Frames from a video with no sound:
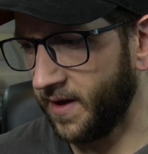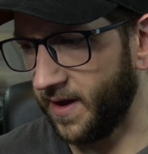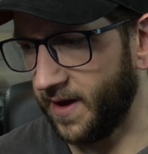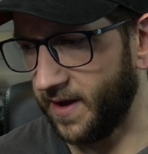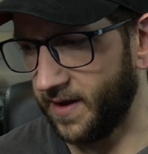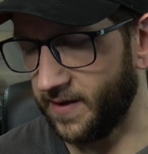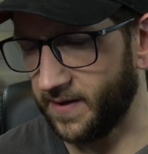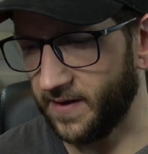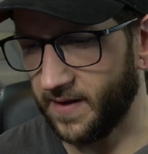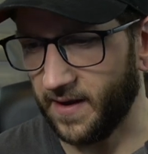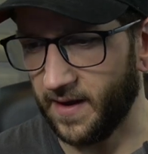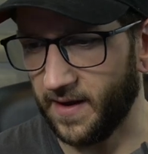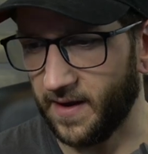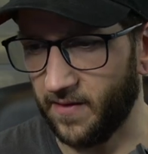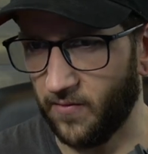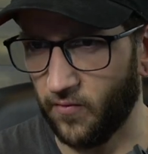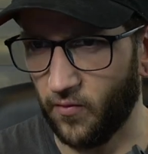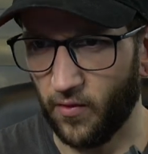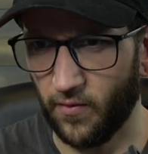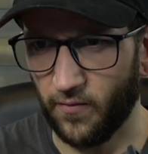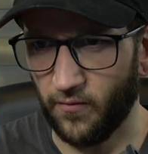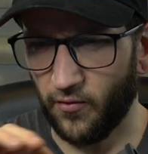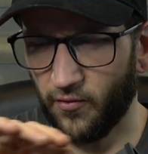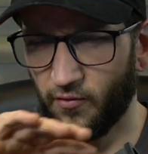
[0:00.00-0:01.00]
and uh,
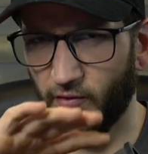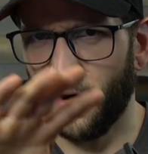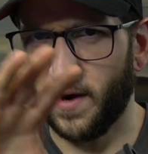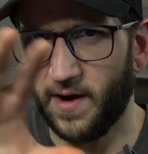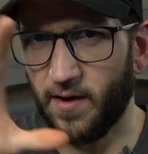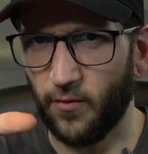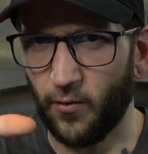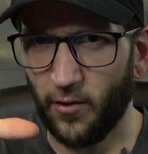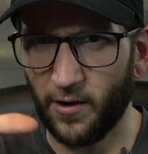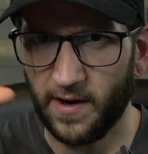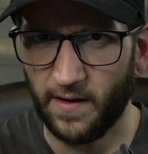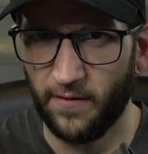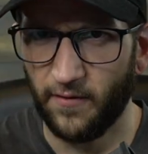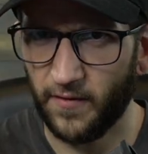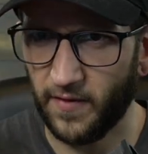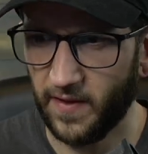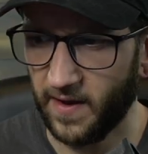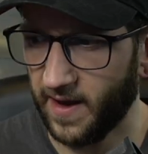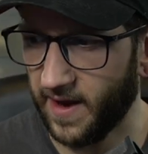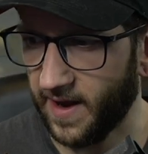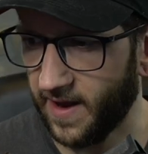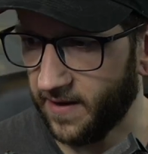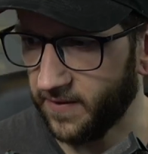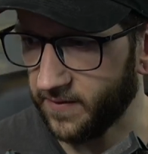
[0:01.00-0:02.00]
we're we're trying to work
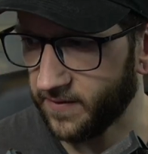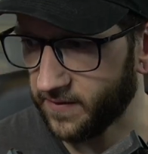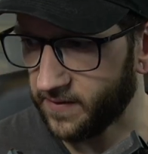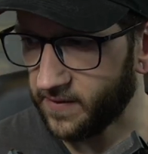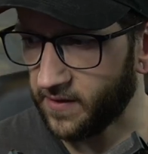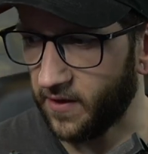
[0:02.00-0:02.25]
everything out.